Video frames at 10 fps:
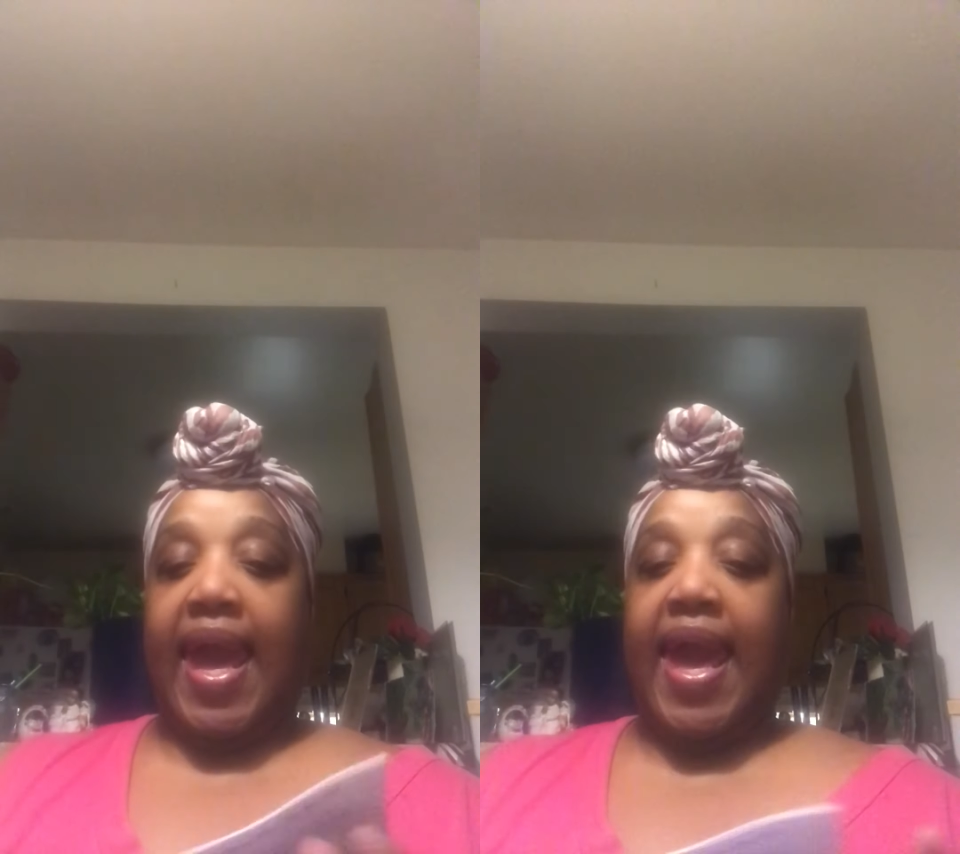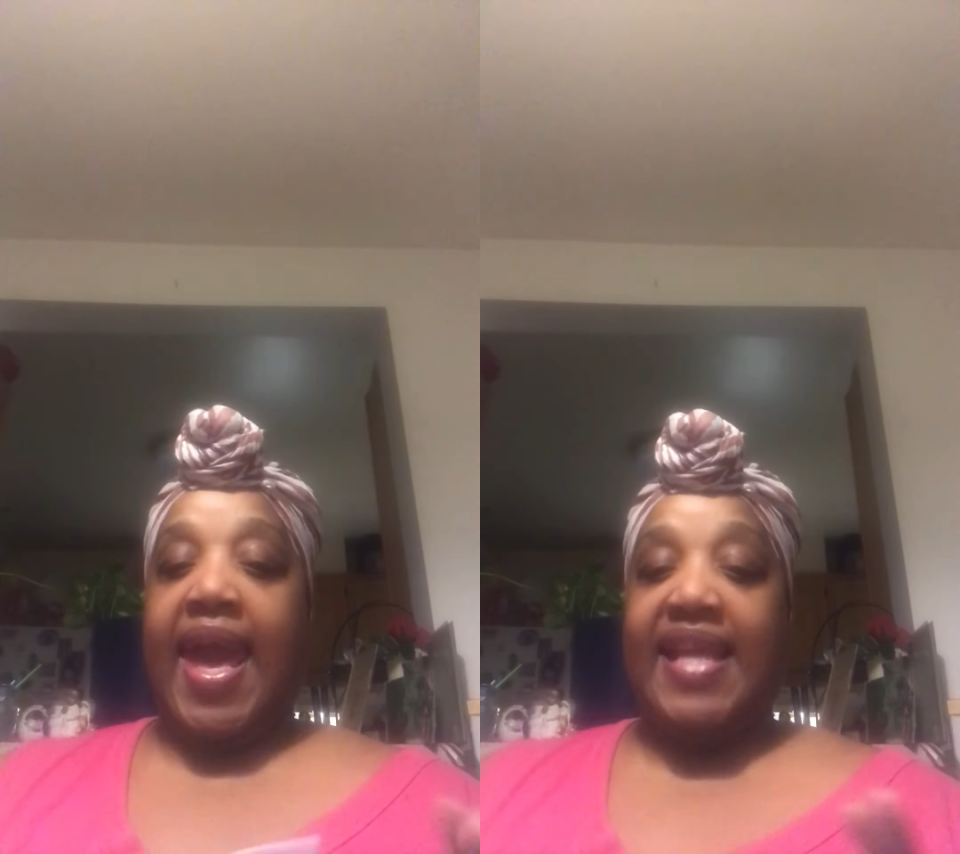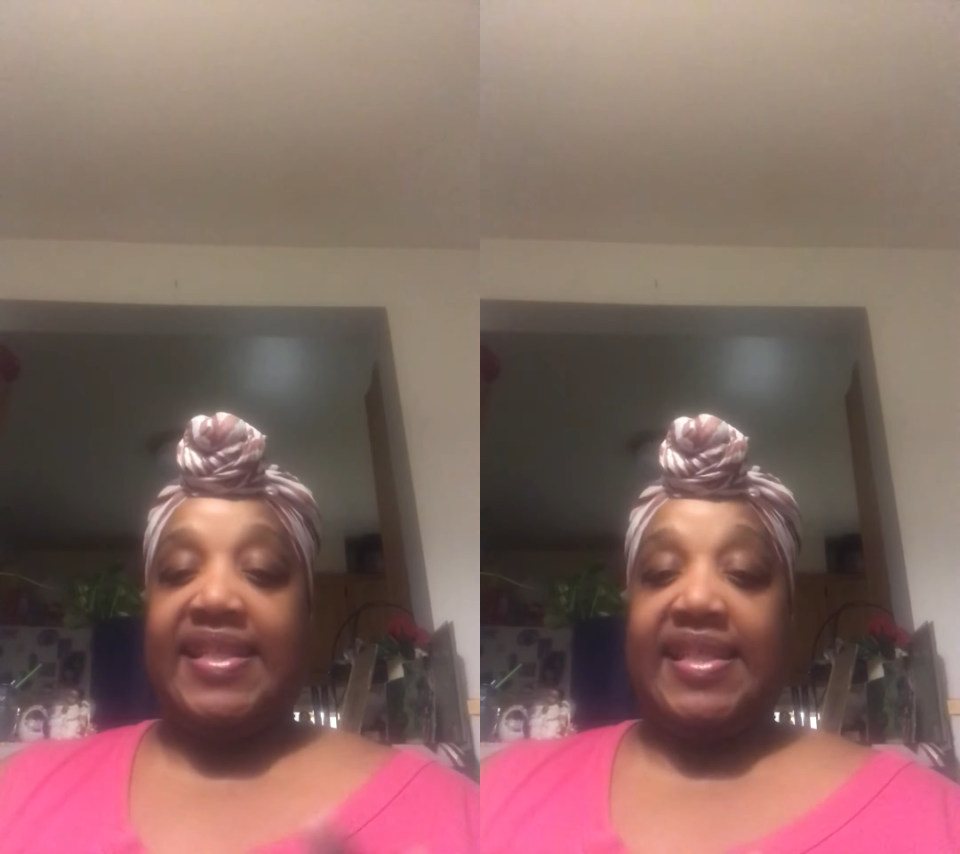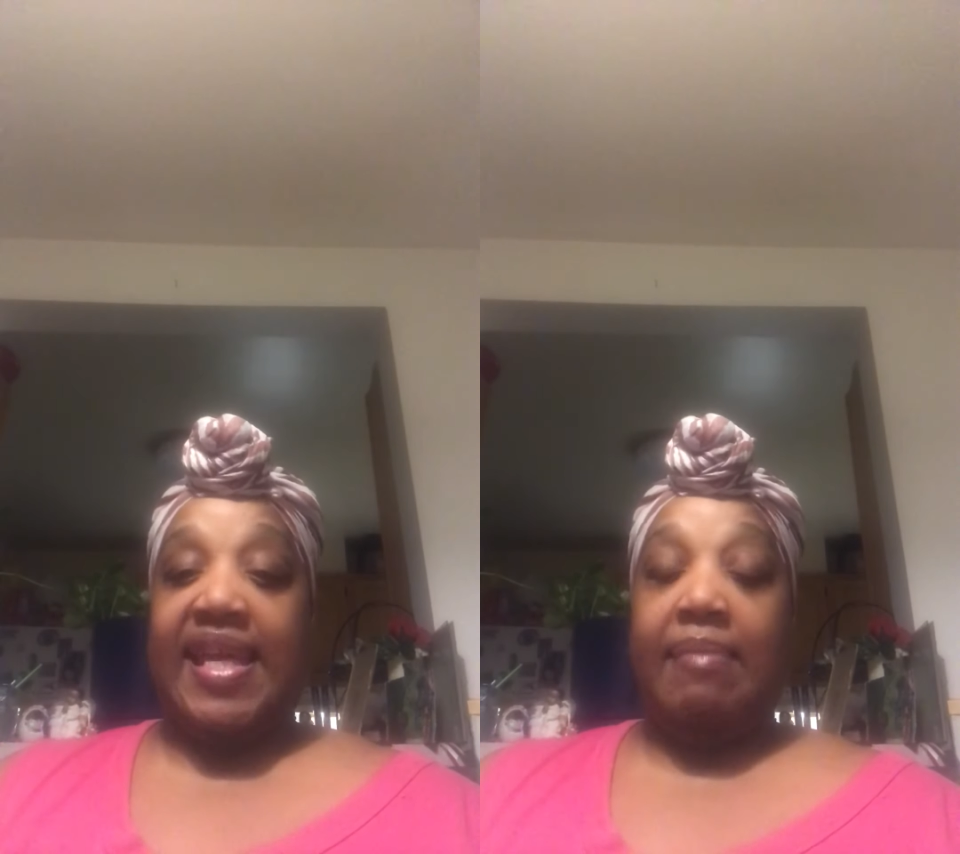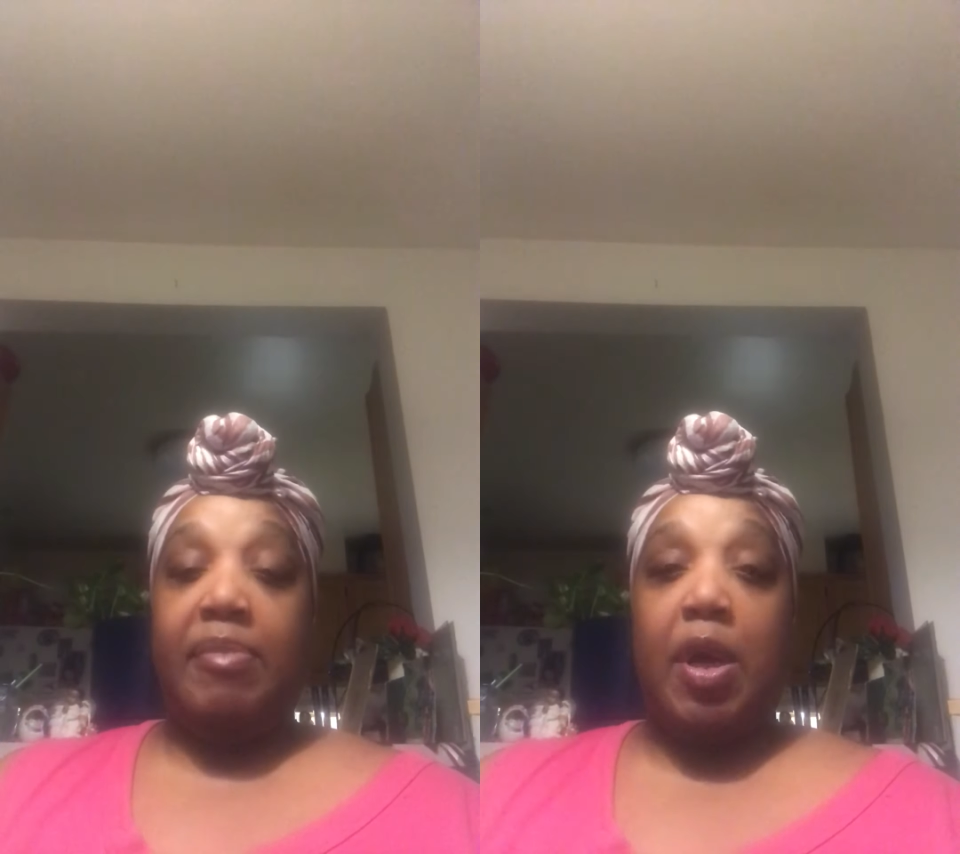has
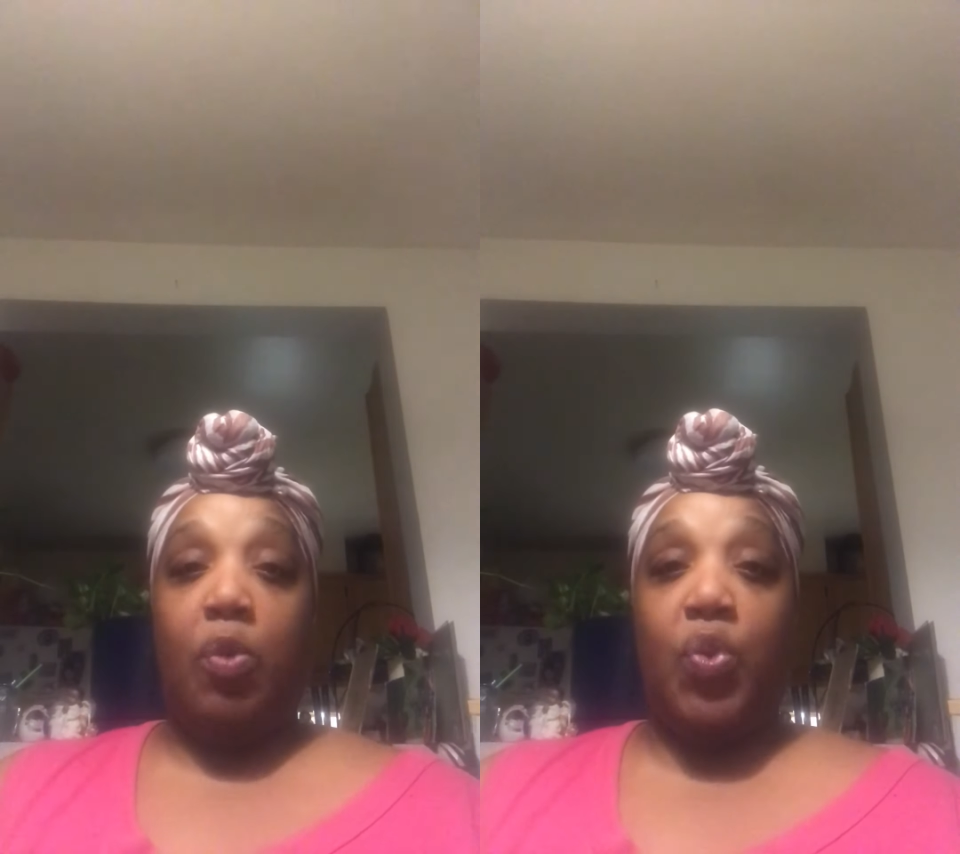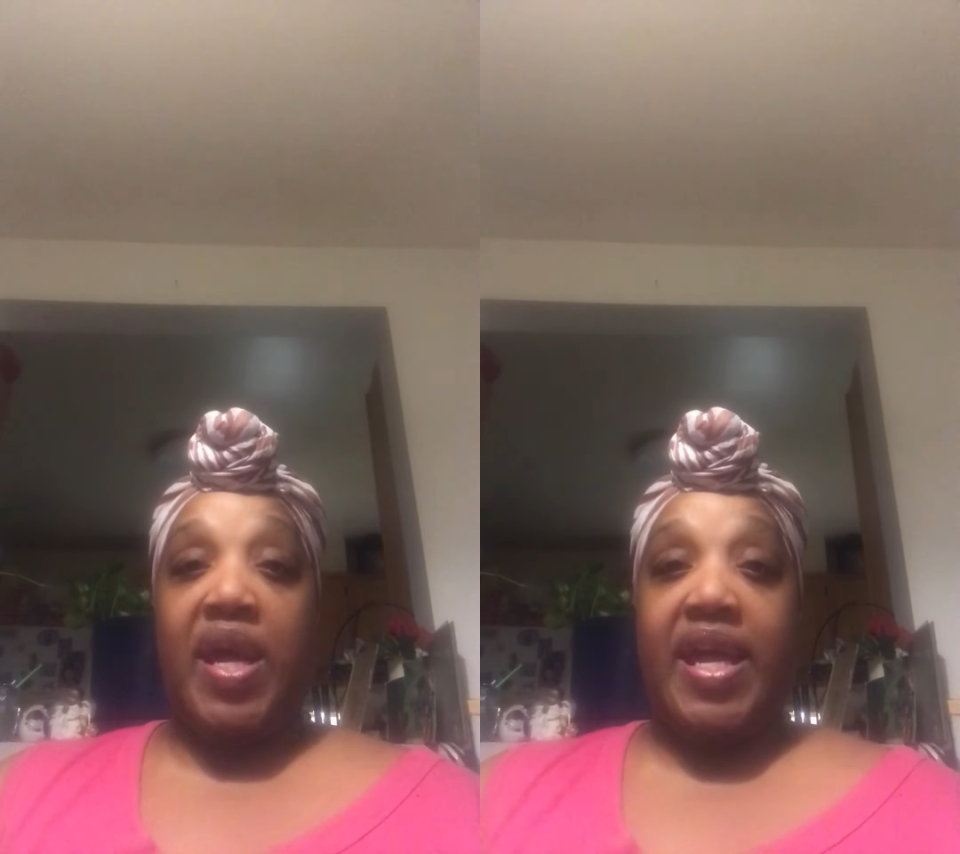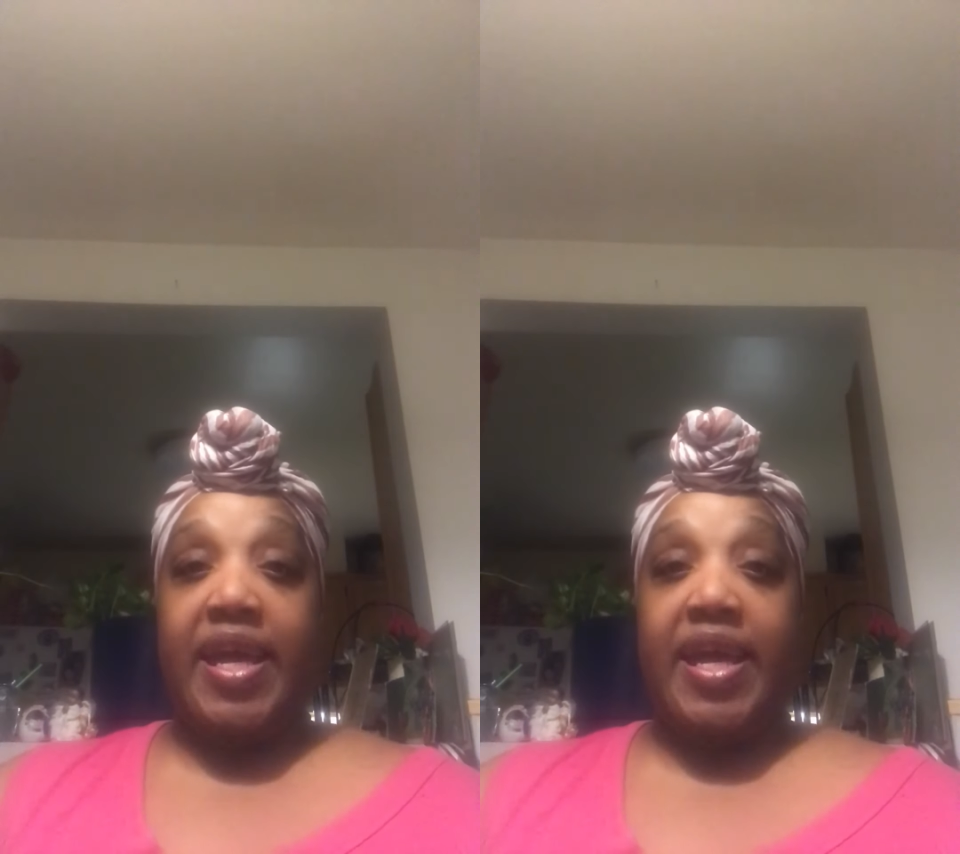teamed up with